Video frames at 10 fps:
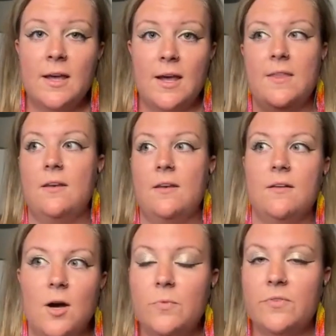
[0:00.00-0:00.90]
and then
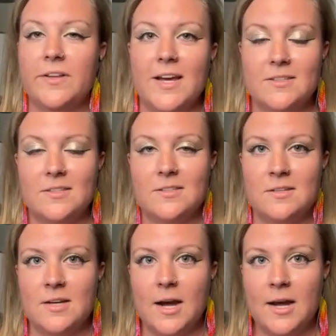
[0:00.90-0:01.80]
hopefully as a
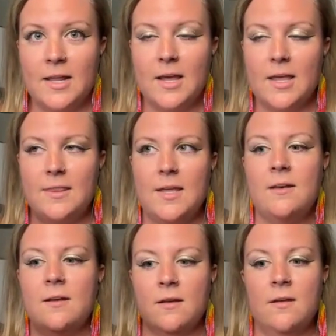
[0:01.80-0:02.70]
society, and then